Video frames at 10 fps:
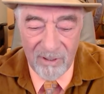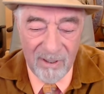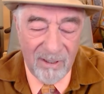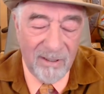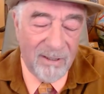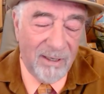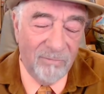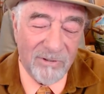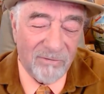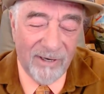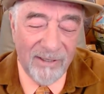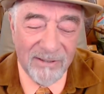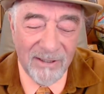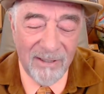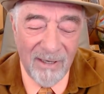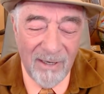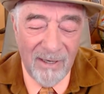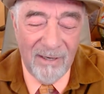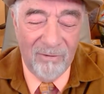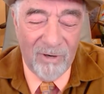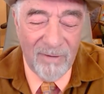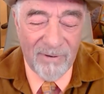he he was great." He said, "We